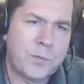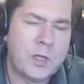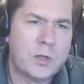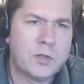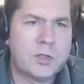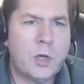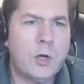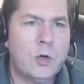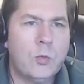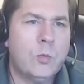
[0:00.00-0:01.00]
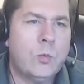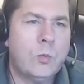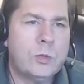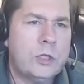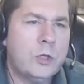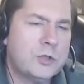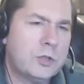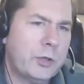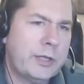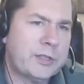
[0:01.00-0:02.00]
So
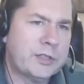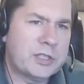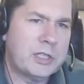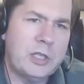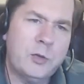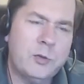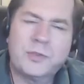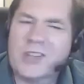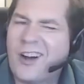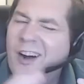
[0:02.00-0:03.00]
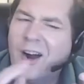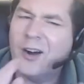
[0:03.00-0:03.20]
usually SKUs aren't